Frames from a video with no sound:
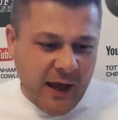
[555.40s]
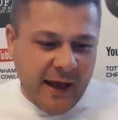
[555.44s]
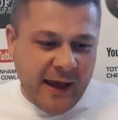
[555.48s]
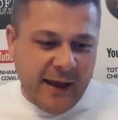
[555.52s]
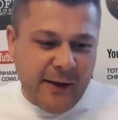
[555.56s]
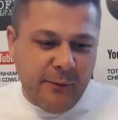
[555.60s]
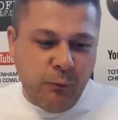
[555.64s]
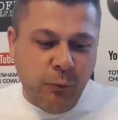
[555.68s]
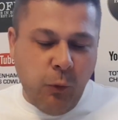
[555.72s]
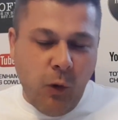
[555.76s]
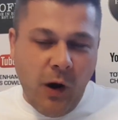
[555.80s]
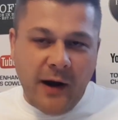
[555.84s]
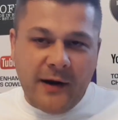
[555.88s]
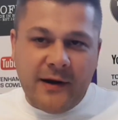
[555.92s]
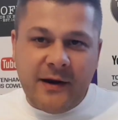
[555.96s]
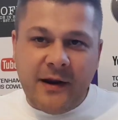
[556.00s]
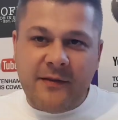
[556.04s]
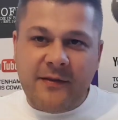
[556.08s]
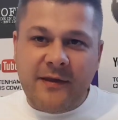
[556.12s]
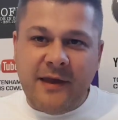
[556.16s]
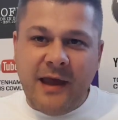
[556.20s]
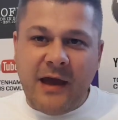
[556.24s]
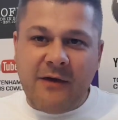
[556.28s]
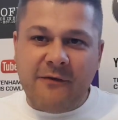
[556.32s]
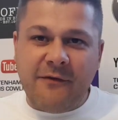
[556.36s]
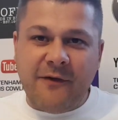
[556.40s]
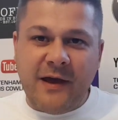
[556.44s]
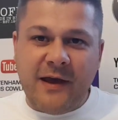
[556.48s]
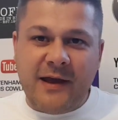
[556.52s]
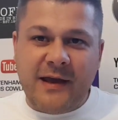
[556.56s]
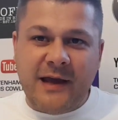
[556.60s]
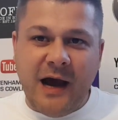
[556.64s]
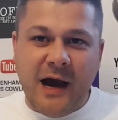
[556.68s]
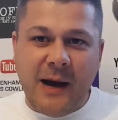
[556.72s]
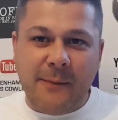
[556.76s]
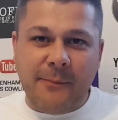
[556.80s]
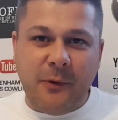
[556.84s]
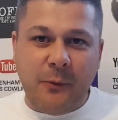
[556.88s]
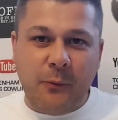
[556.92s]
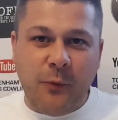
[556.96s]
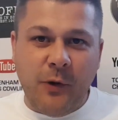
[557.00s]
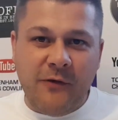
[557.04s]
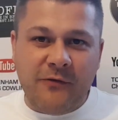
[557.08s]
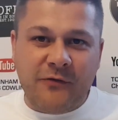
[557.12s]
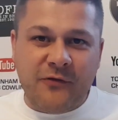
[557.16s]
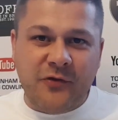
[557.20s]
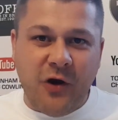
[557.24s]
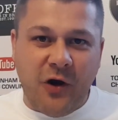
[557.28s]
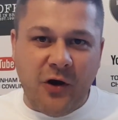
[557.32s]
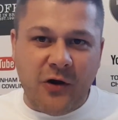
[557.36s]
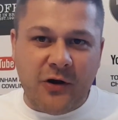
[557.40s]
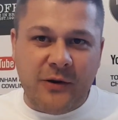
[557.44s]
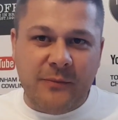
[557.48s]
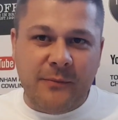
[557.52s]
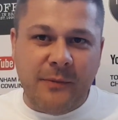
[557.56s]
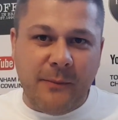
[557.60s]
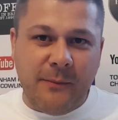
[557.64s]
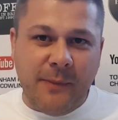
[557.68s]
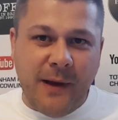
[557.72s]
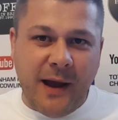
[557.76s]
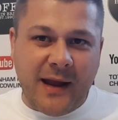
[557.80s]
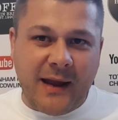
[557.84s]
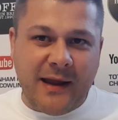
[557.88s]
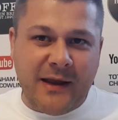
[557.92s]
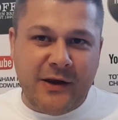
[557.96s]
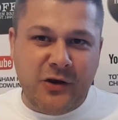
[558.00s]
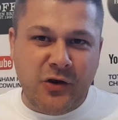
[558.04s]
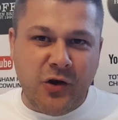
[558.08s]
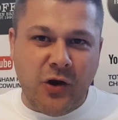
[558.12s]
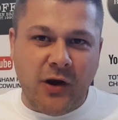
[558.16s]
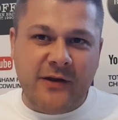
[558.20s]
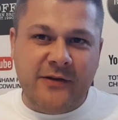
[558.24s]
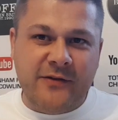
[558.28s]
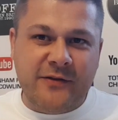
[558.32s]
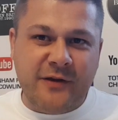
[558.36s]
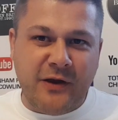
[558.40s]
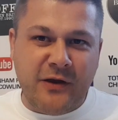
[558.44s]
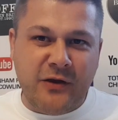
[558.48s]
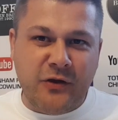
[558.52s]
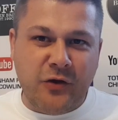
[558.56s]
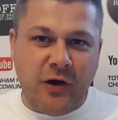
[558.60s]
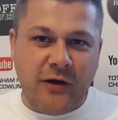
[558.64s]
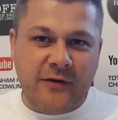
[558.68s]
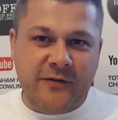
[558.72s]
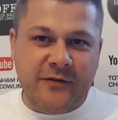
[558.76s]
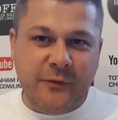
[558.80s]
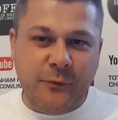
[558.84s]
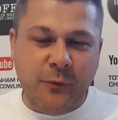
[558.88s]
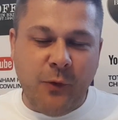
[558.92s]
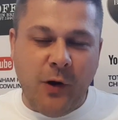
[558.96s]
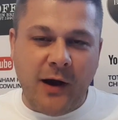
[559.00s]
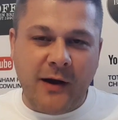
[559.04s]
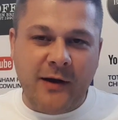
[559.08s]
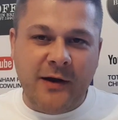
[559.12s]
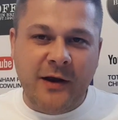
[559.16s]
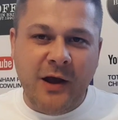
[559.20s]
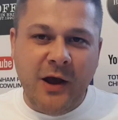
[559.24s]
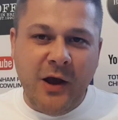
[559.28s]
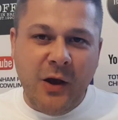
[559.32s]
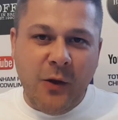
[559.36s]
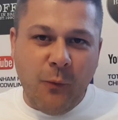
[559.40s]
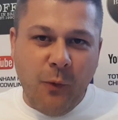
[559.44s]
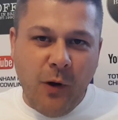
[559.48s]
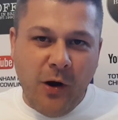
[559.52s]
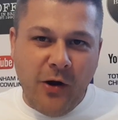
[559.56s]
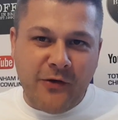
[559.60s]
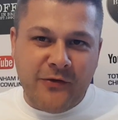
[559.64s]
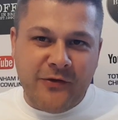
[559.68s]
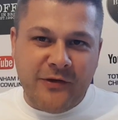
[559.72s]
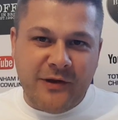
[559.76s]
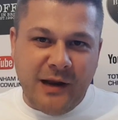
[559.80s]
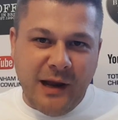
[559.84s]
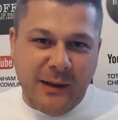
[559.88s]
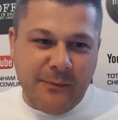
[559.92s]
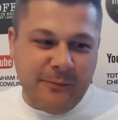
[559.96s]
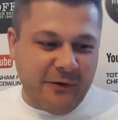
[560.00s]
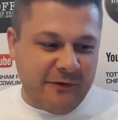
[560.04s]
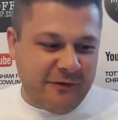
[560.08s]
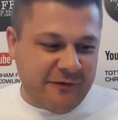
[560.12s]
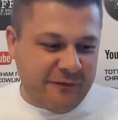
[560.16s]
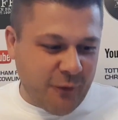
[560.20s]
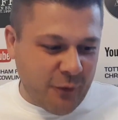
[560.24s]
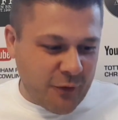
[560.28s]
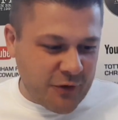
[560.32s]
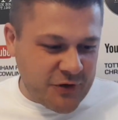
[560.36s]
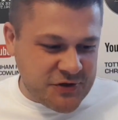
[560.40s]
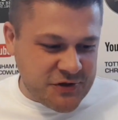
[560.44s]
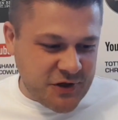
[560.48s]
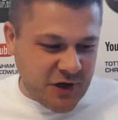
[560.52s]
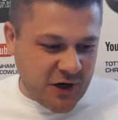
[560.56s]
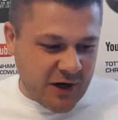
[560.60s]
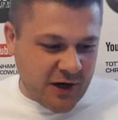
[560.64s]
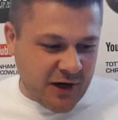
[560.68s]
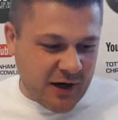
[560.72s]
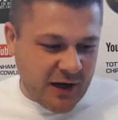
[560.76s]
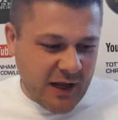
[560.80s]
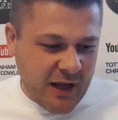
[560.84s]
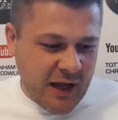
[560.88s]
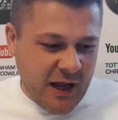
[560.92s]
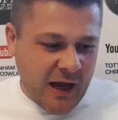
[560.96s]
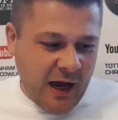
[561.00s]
He won the FA Cup with Tottenham back in 1991, wearing the number 4 shirt.